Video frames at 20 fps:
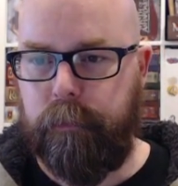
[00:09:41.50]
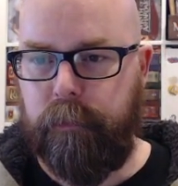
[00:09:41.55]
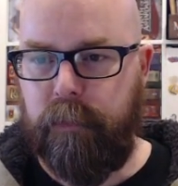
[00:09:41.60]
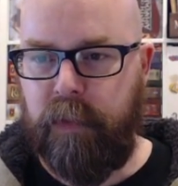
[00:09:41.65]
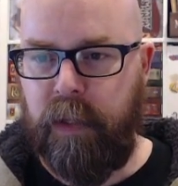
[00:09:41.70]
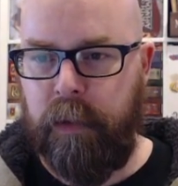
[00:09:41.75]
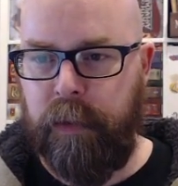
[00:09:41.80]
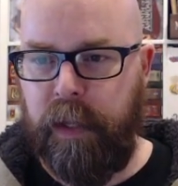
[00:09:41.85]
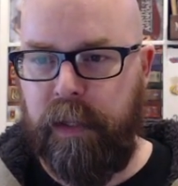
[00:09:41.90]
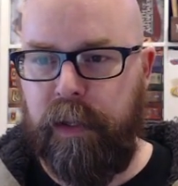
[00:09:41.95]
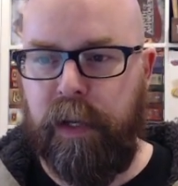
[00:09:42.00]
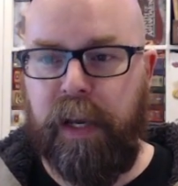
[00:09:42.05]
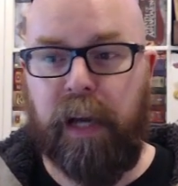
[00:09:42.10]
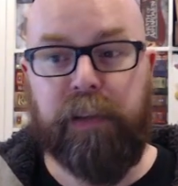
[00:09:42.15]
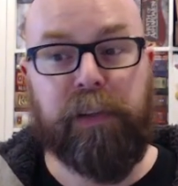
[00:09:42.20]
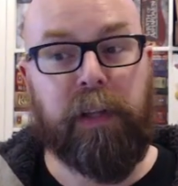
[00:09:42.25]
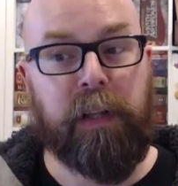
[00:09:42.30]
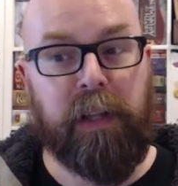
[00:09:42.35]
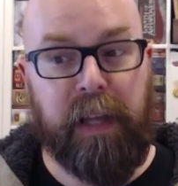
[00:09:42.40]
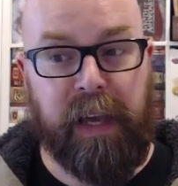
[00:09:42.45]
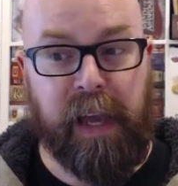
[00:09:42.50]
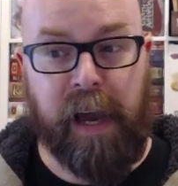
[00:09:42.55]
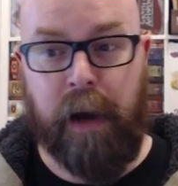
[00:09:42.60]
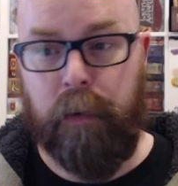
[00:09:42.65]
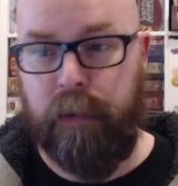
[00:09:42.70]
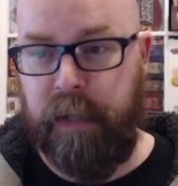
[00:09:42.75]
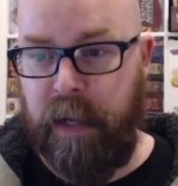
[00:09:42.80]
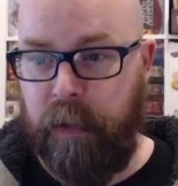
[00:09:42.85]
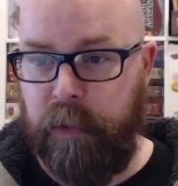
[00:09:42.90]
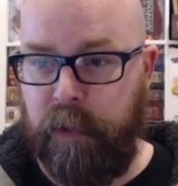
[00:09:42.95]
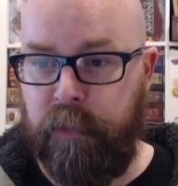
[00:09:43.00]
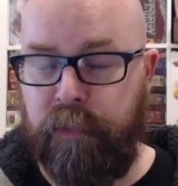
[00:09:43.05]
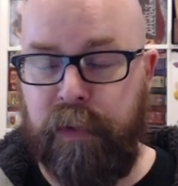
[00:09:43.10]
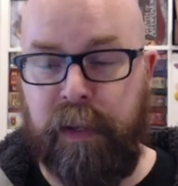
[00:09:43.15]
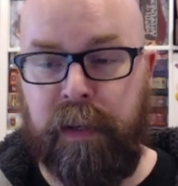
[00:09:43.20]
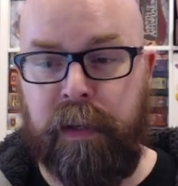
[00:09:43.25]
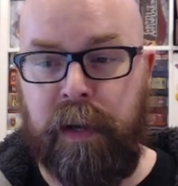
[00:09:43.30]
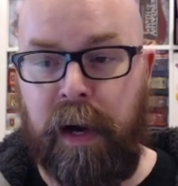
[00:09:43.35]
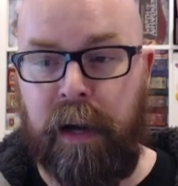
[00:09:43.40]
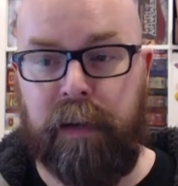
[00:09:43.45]
Then you got the layout. Now
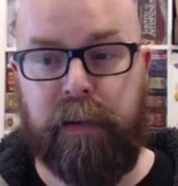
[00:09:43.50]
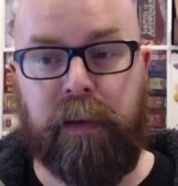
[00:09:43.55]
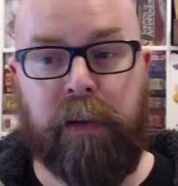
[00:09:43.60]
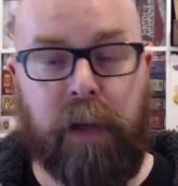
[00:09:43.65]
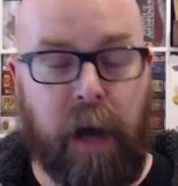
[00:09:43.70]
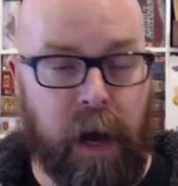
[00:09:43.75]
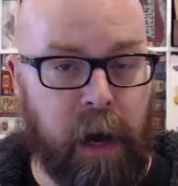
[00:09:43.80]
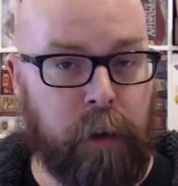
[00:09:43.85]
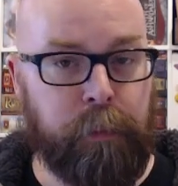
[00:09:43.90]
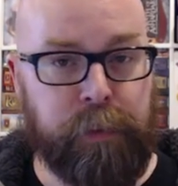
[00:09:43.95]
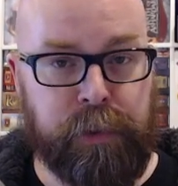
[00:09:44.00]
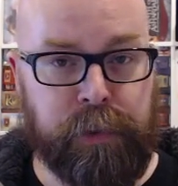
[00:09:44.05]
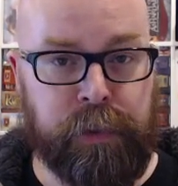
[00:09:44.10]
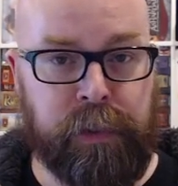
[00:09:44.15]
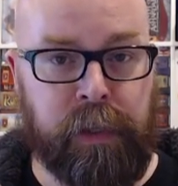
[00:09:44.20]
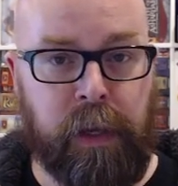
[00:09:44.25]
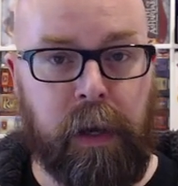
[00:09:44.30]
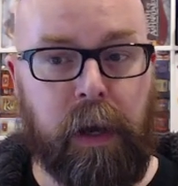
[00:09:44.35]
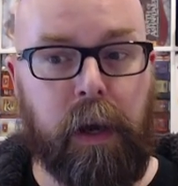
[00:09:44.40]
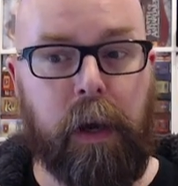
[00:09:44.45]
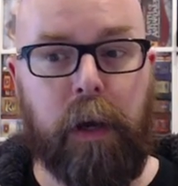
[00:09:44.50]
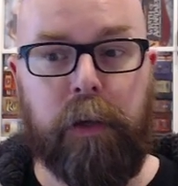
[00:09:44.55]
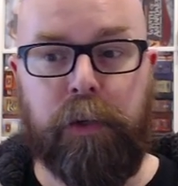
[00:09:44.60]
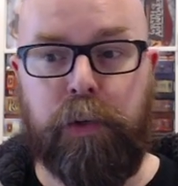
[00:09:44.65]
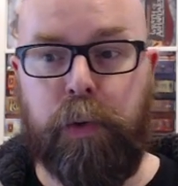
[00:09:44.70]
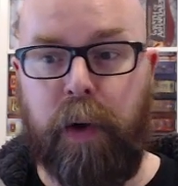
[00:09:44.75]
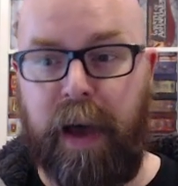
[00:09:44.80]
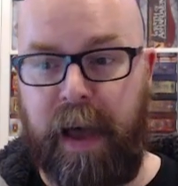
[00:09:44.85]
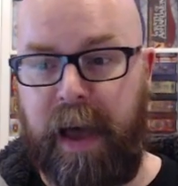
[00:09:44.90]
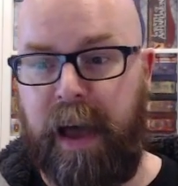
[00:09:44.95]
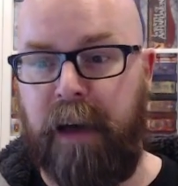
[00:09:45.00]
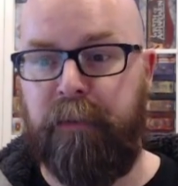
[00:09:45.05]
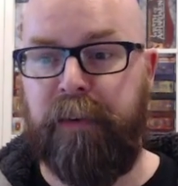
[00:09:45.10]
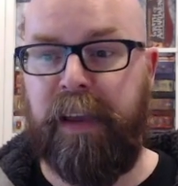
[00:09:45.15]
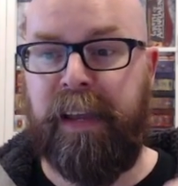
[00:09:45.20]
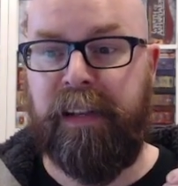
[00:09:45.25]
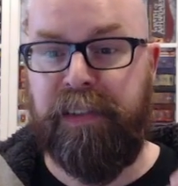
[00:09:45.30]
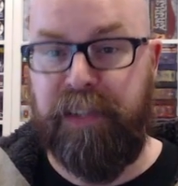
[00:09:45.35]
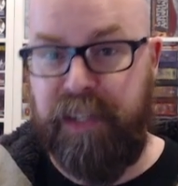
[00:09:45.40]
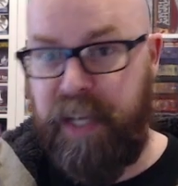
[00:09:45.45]
you've got an option to have
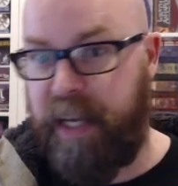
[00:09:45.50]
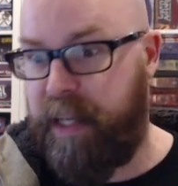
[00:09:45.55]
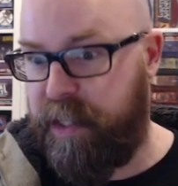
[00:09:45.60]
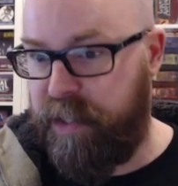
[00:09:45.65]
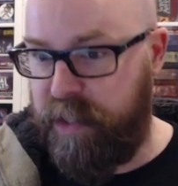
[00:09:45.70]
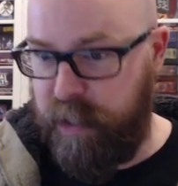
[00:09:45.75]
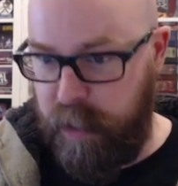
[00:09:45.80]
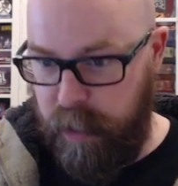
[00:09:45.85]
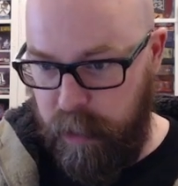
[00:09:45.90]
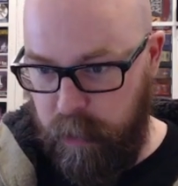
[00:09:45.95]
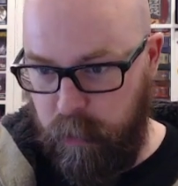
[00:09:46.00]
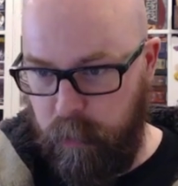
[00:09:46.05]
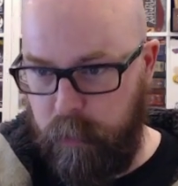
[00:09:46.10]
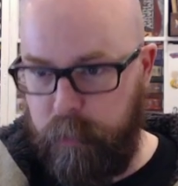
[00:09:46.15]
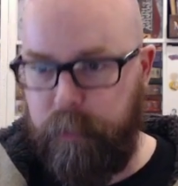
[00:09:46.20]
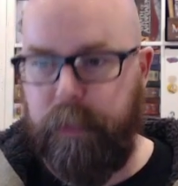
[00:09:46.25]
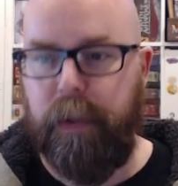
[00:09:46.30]
a text here.